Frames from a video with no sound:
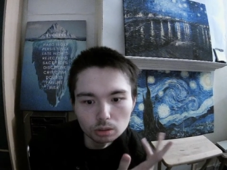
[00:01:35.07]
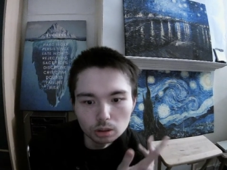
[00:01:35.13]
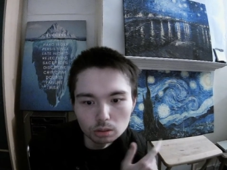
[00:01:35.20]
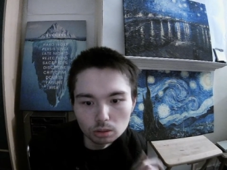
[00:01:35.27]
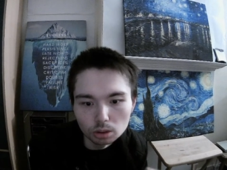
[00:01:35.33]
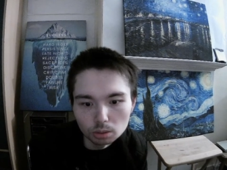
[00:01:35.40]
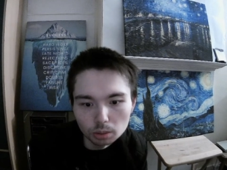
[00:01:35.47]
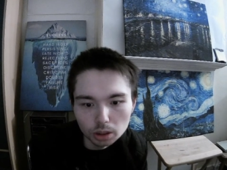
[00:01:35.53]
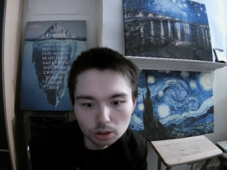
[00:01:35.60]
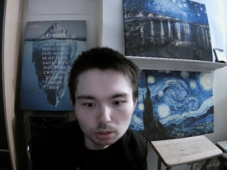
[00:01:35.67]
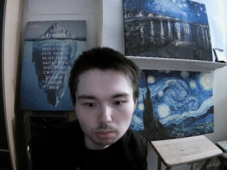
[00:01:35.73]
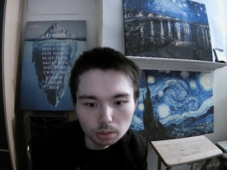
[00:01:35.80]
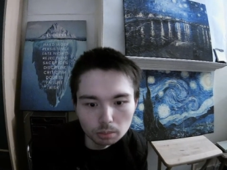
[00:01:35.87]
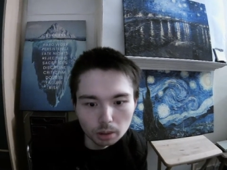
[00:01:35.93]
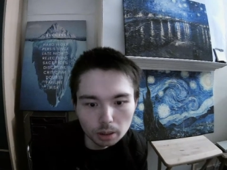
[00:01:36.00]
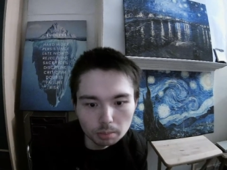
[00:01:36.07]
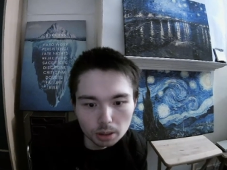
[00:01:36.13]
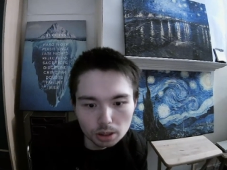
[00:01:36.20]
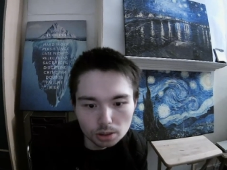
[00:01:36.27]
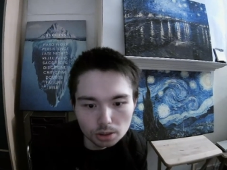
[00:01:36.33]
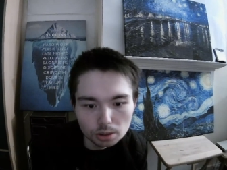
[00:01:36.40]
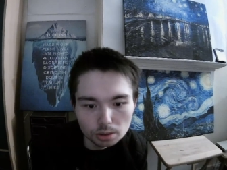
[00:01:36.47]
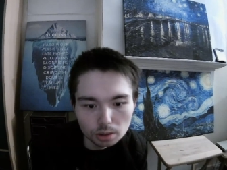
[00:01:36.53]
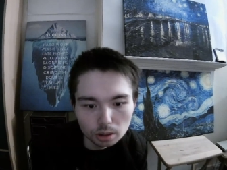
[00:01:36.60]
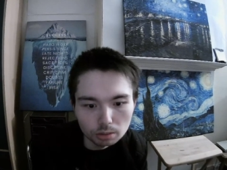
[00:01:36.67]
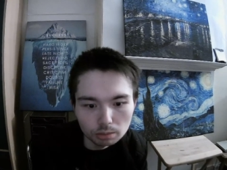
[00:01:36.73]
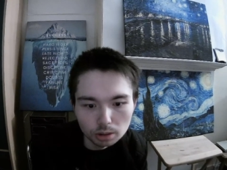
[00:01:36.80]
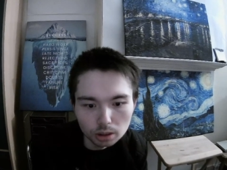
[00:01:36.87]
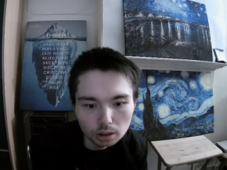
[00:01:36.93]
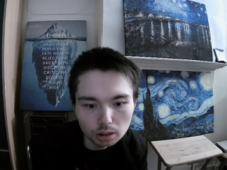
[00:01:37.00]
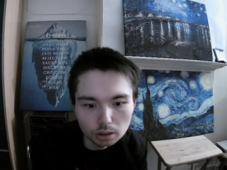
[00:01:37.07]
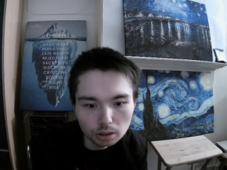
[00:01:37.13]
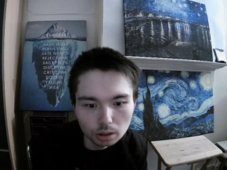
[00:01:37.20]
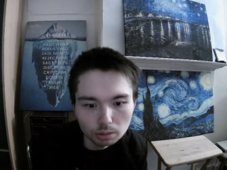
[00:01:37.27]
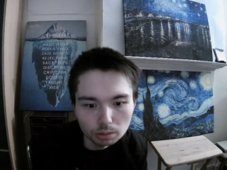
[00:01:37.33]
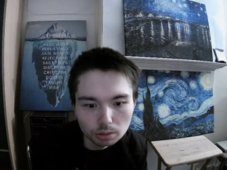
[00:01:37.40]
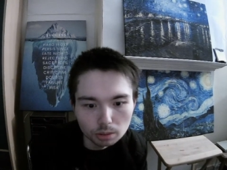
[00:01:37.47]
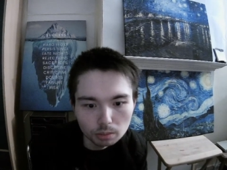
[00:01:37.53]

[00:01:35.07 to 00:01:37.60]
know where to put my pieces. I really don't.